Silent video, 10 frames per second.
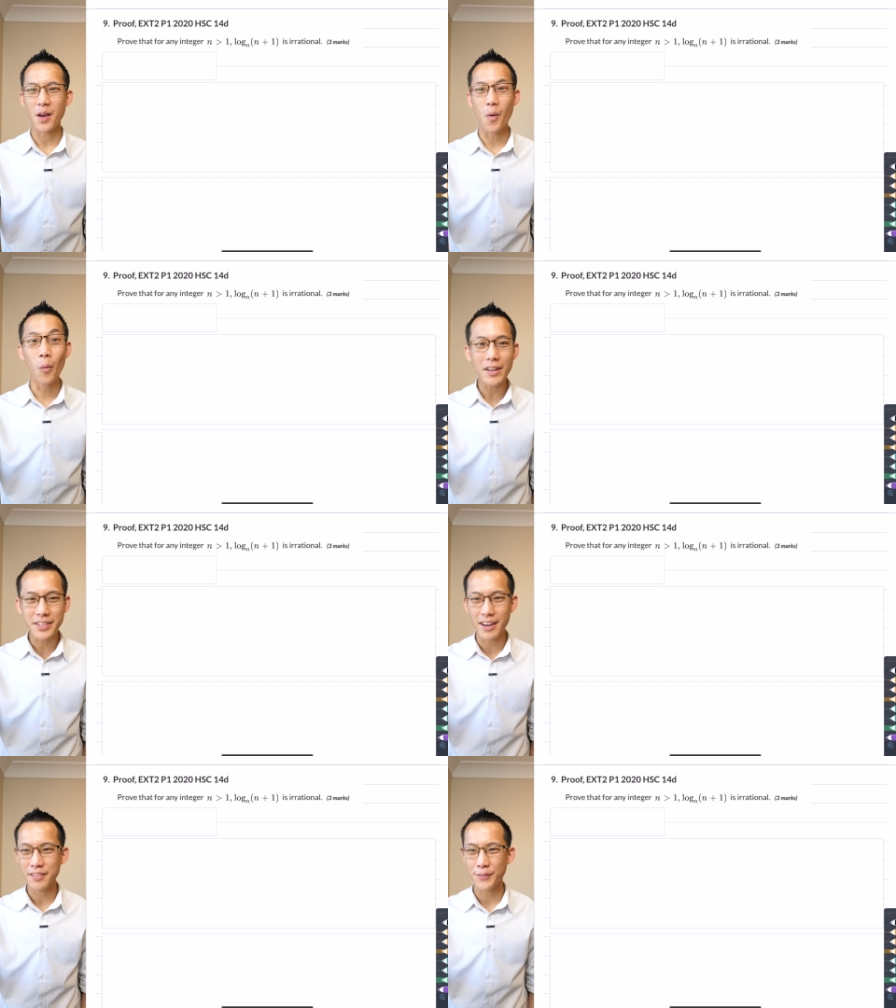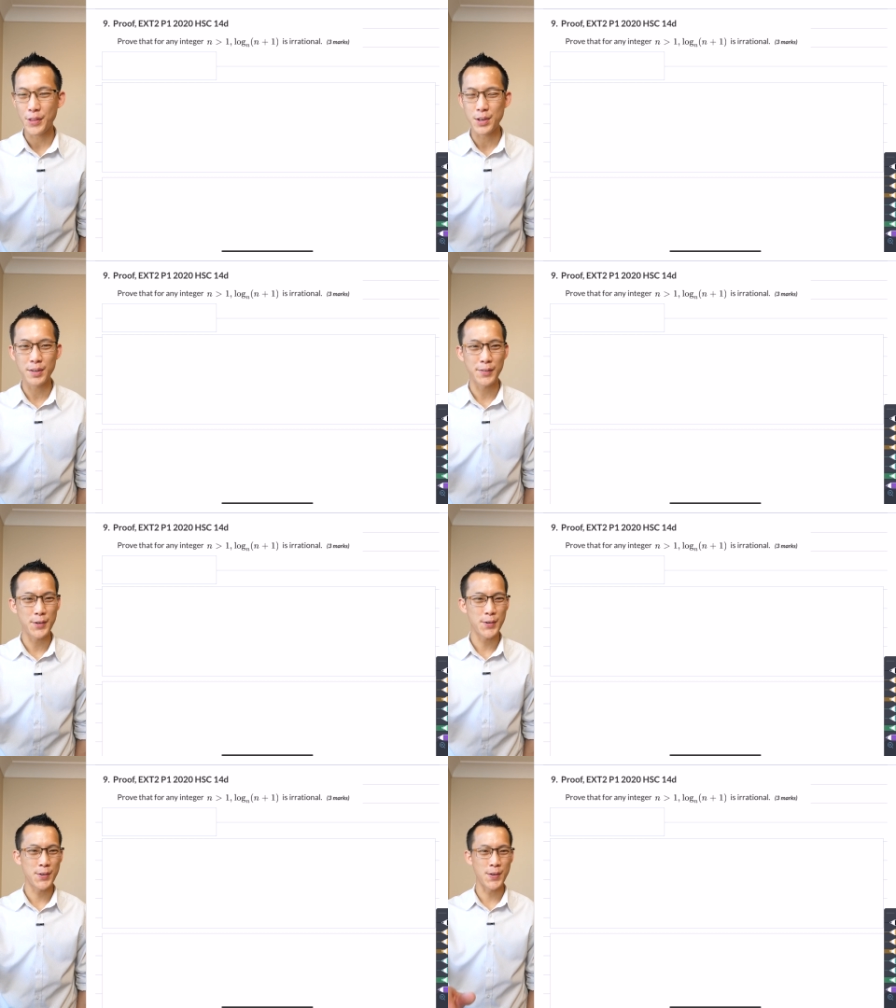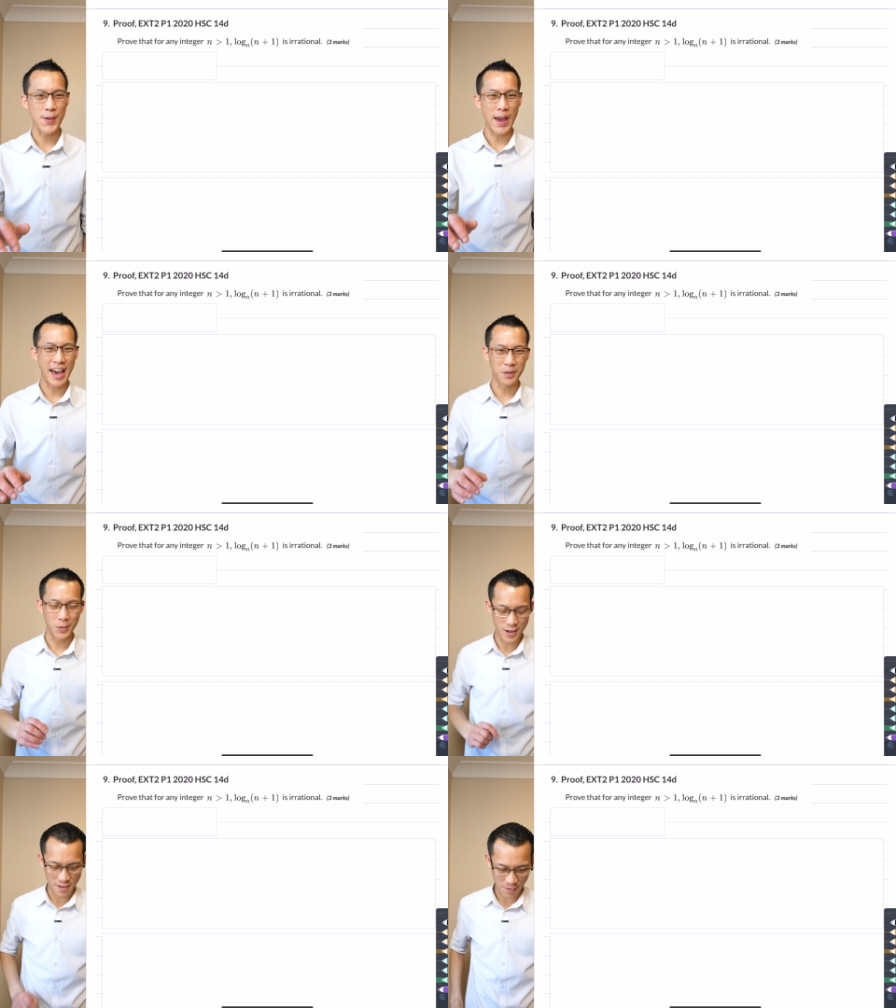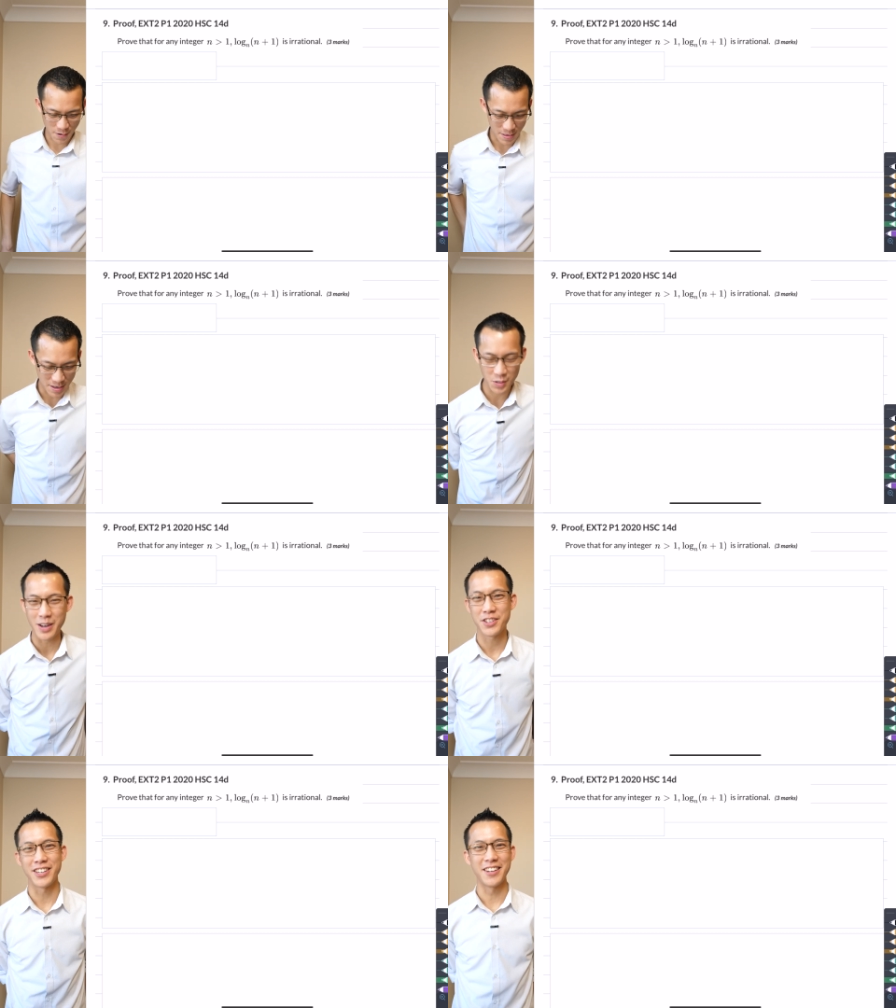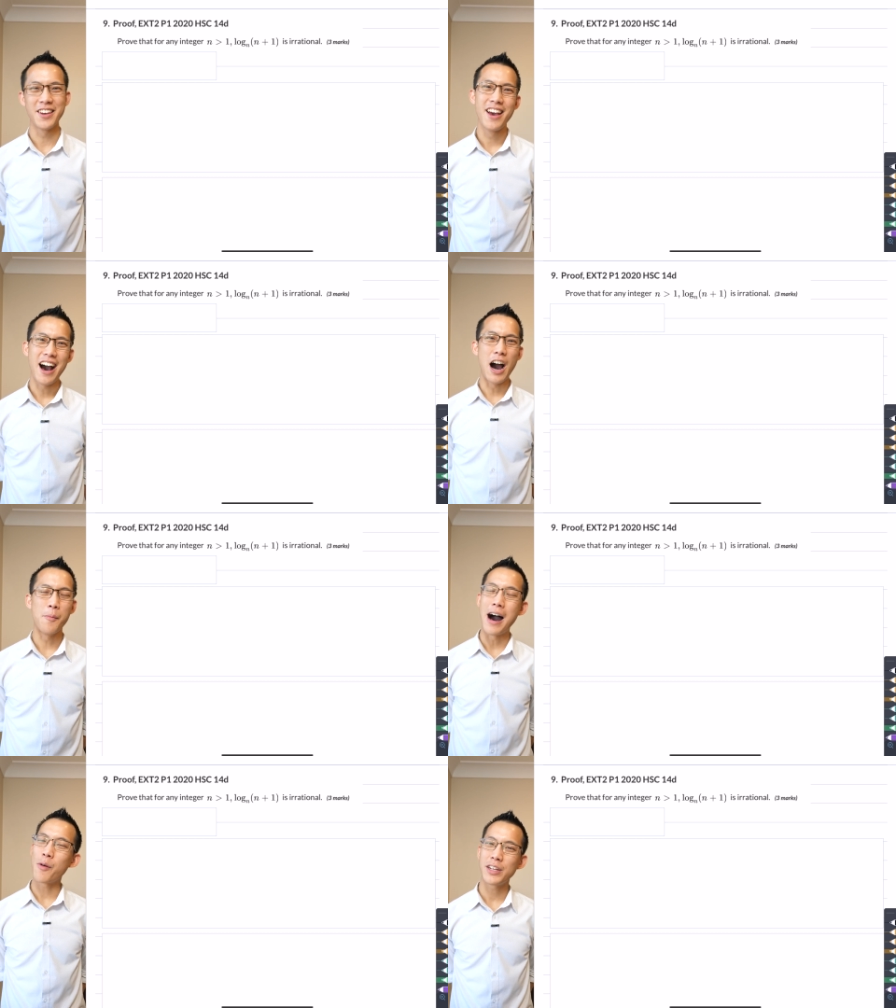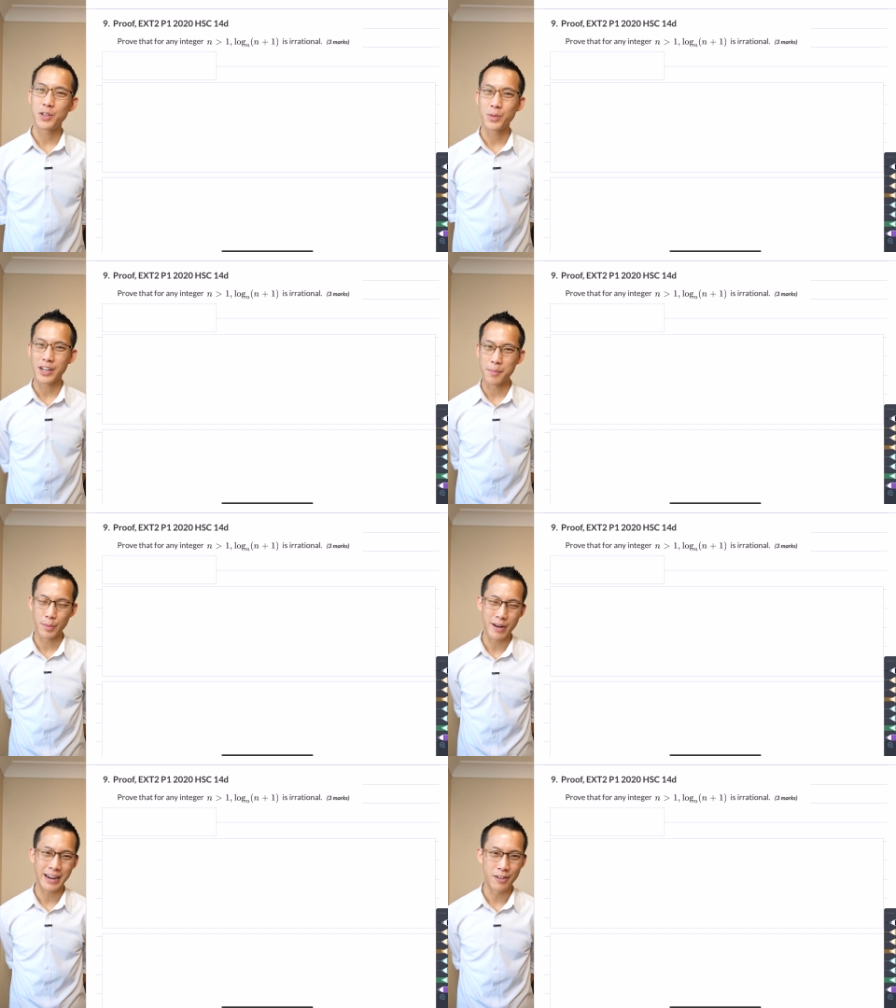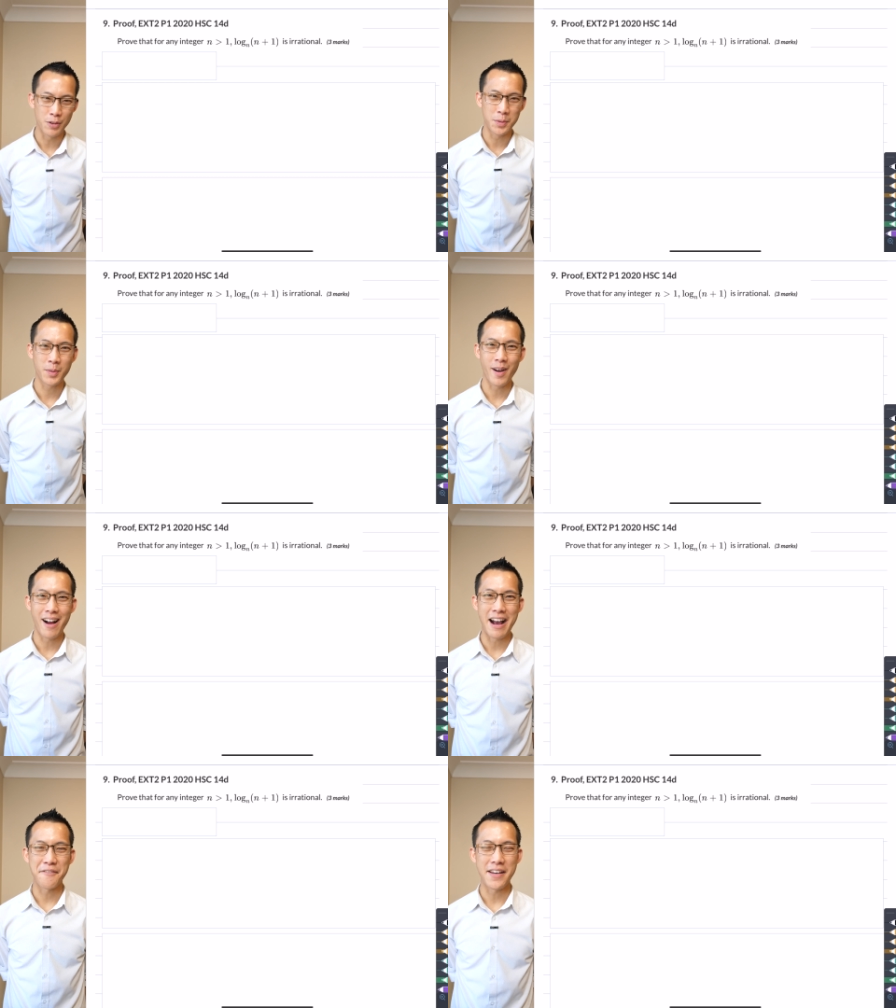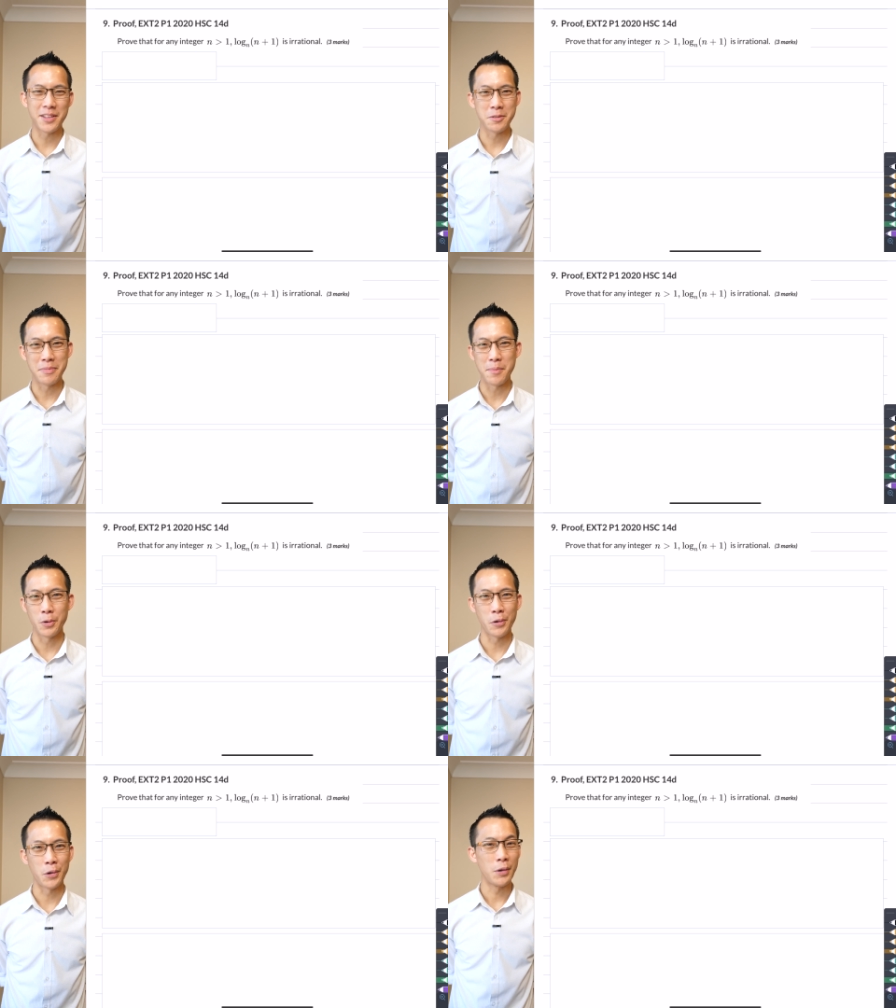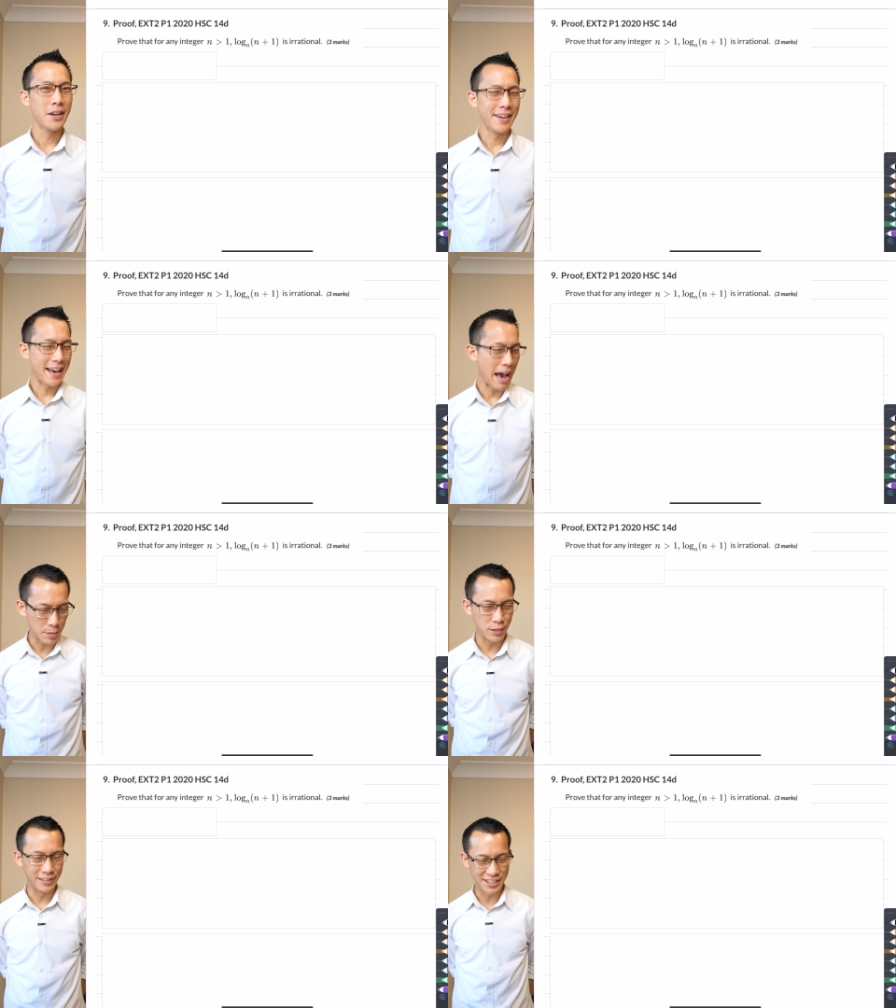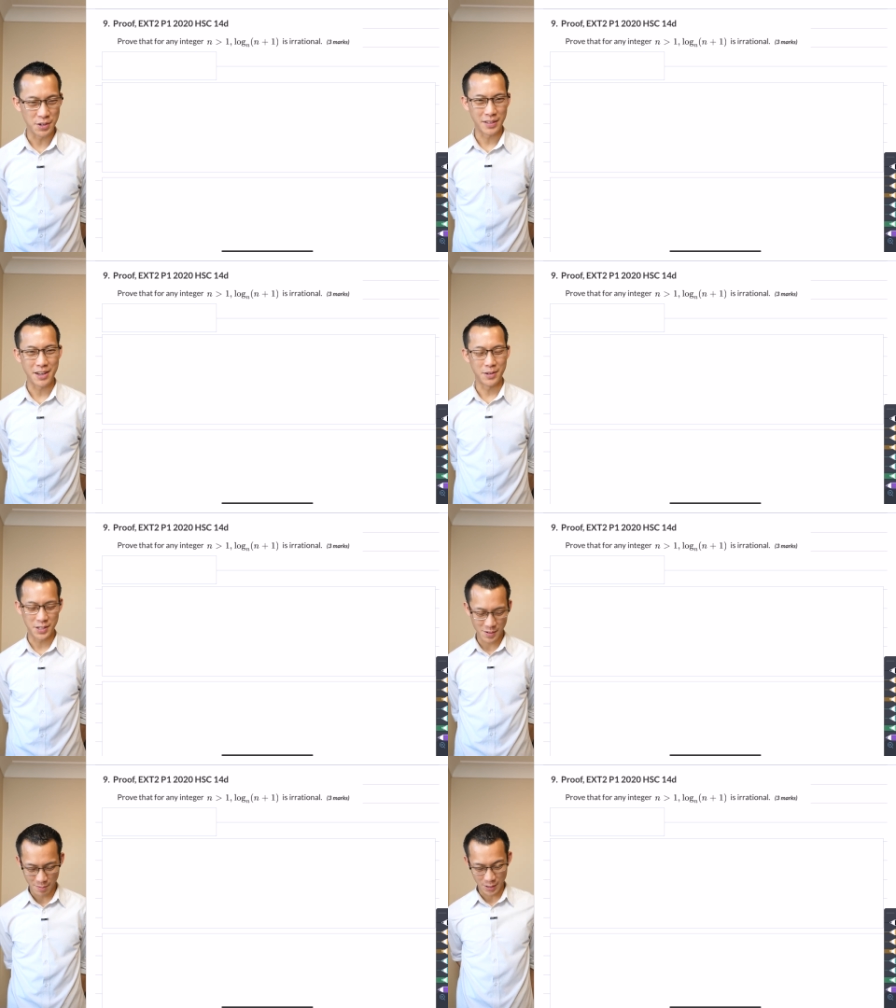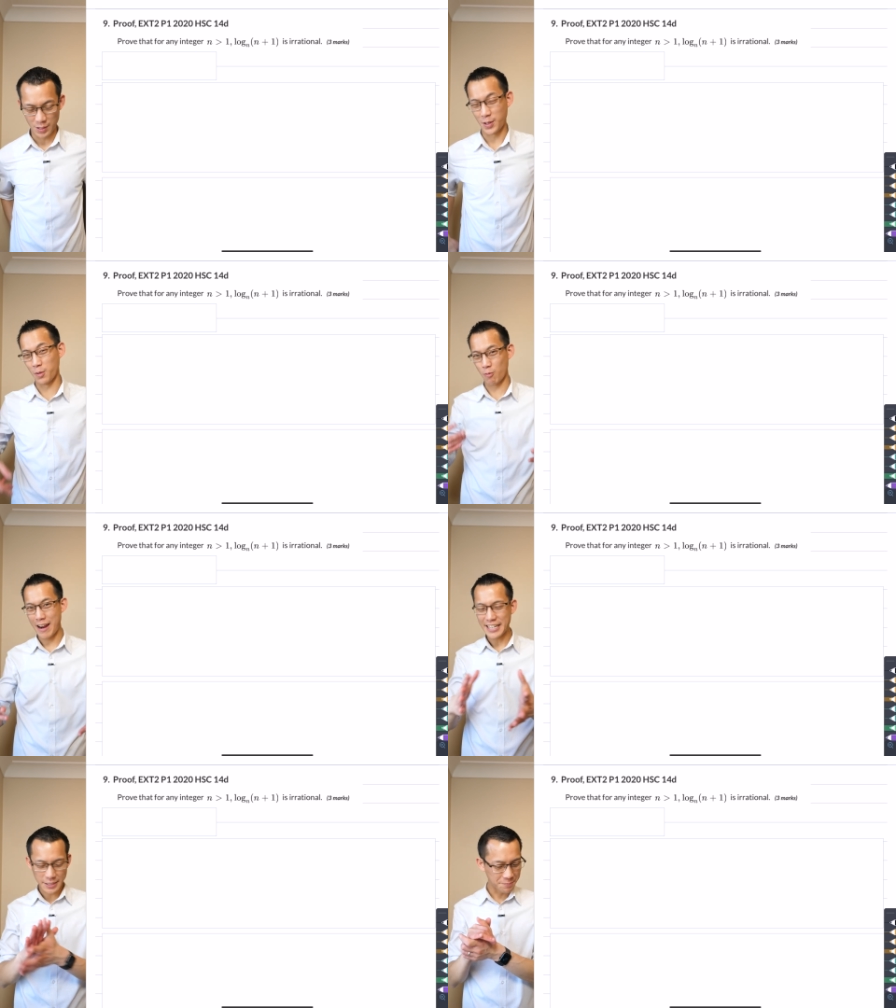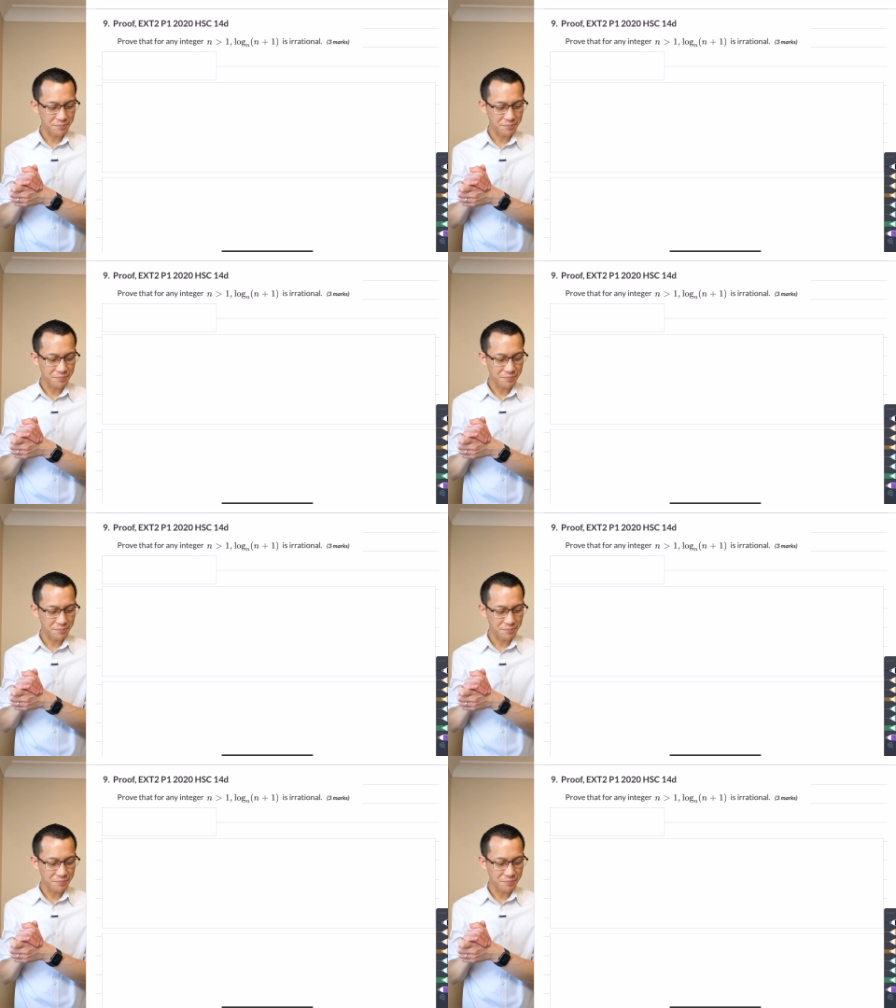Well done for those of you who had a whirl through this question. Um, I went to a couple of breakout rooms where I found some people who absolutely knew what they were doing, which is great.